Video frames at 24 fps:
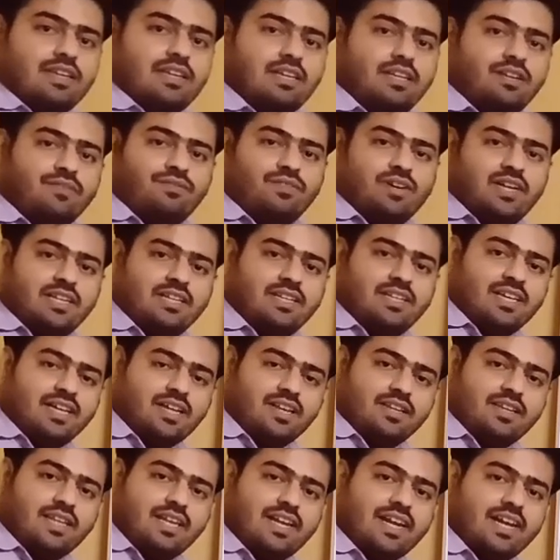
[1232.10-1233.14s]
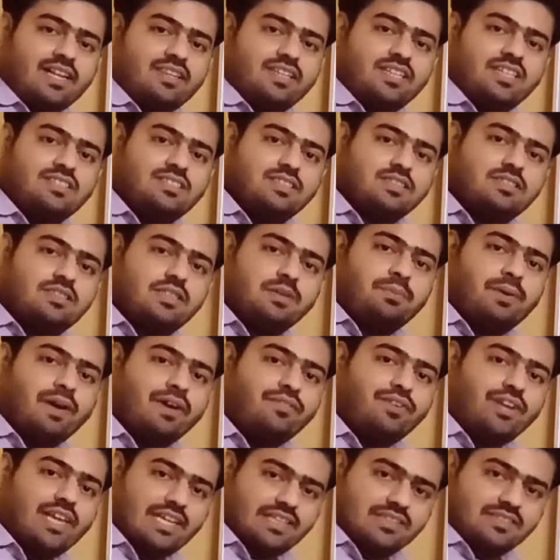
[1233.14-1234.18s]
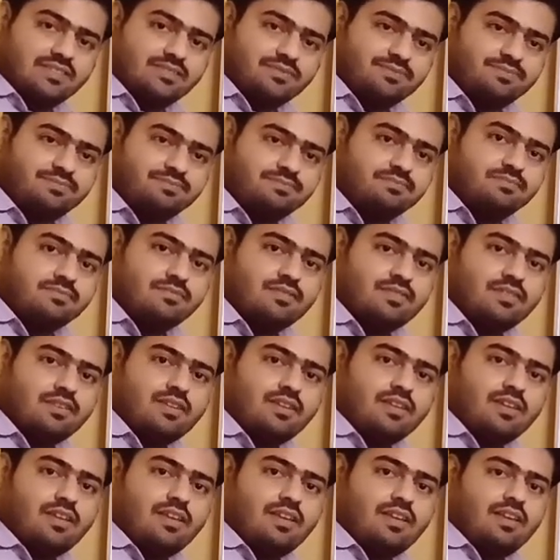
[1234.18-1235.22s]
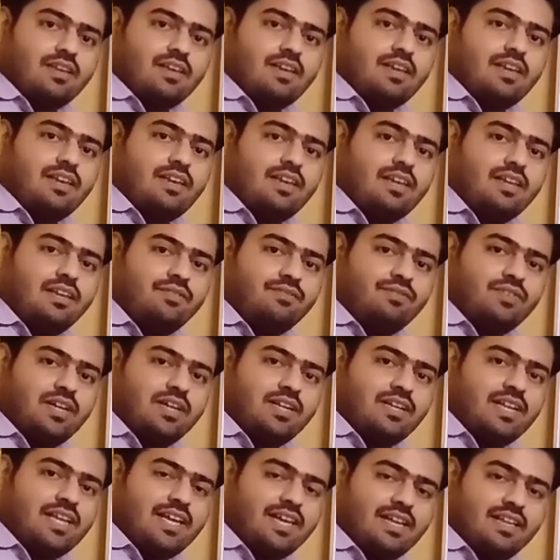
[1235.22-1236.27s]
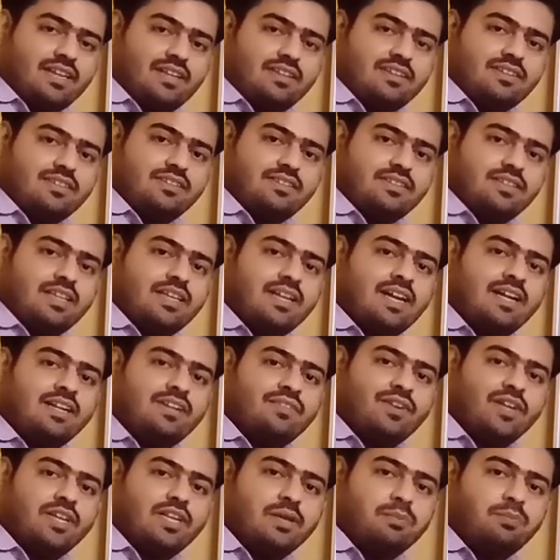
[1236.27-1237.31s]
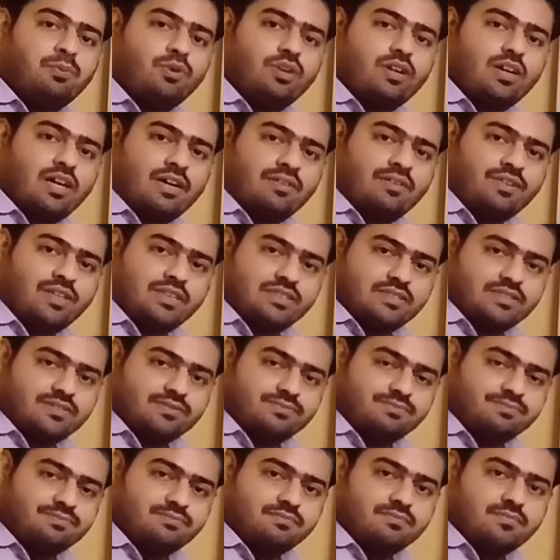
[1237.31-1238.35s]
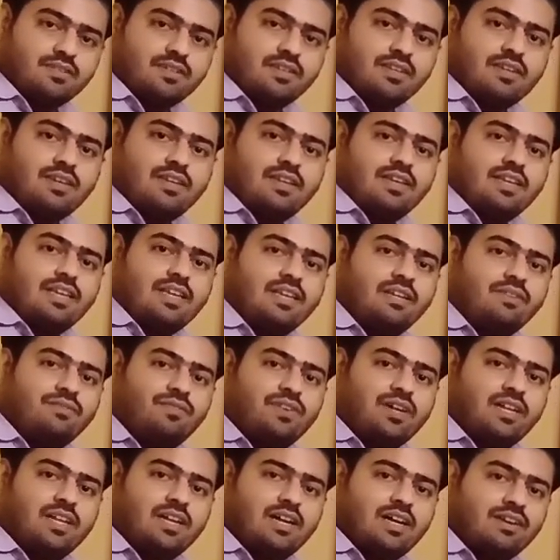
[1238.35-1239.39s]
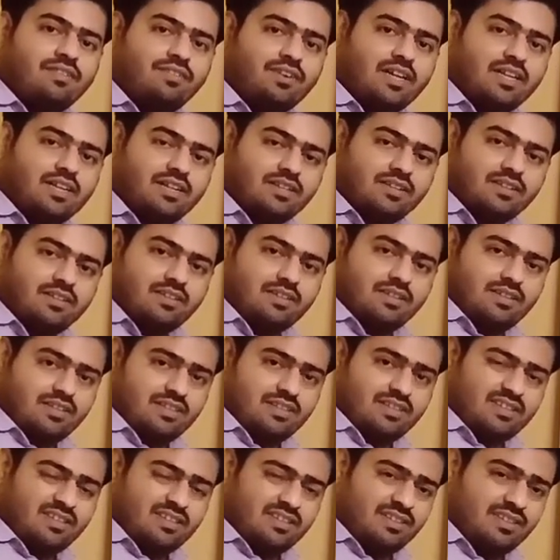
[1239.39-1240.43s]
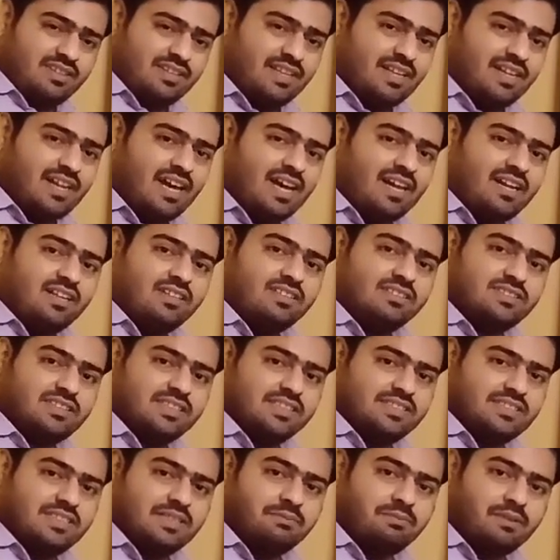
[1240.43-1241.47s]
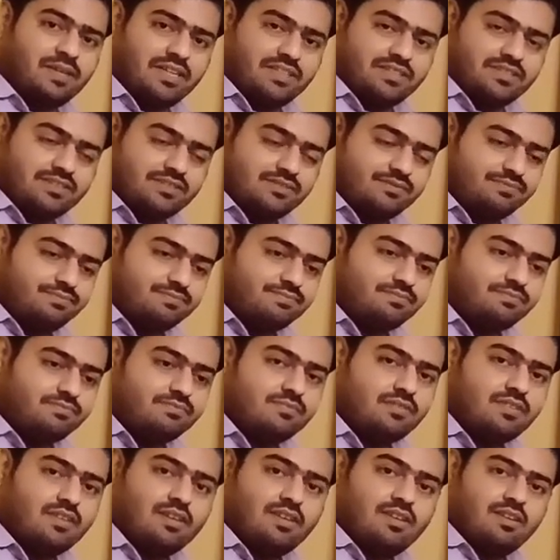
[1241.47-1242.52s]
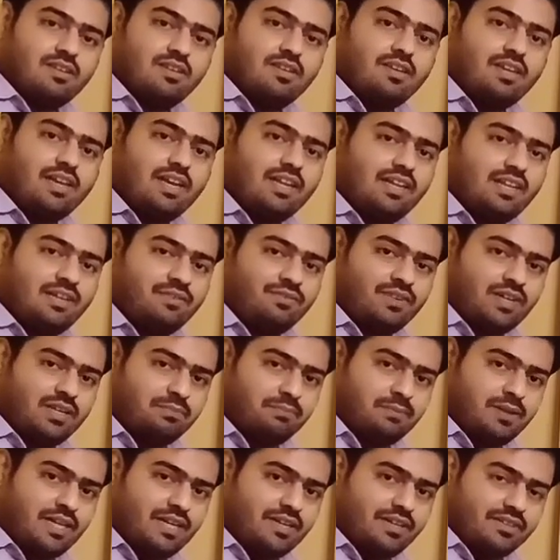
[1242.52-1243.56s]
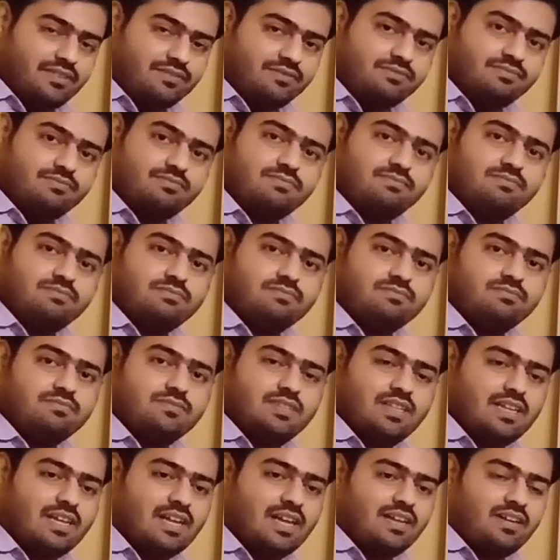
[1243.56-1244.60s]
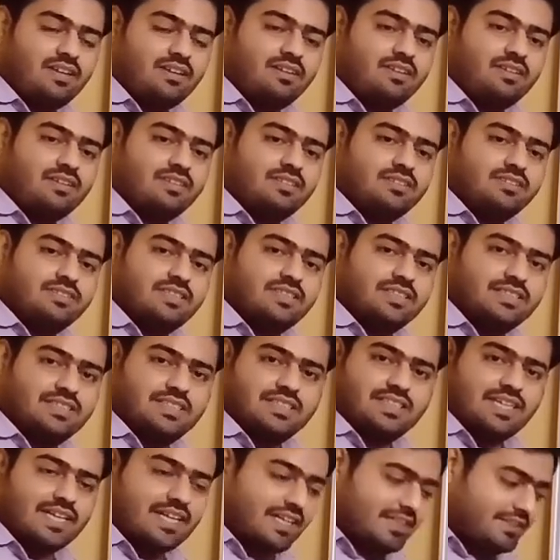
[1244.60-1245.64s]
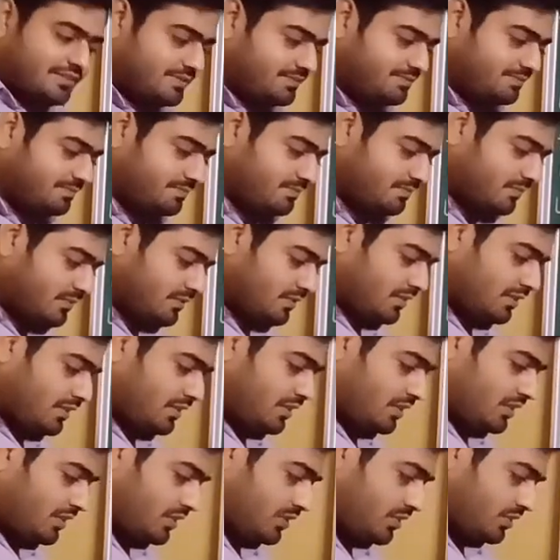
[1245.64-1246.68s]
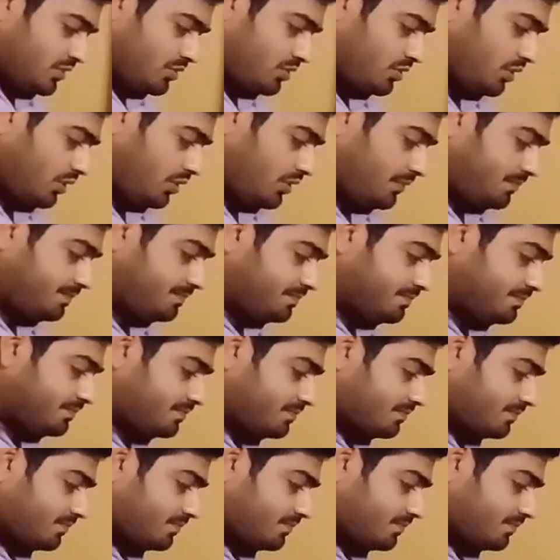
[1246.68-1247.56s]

In 1 year there are 365 days. In 1 day there are 24 hours. In 1 hour there are 60 minutes. And in 1 minute there are 60 seconds. So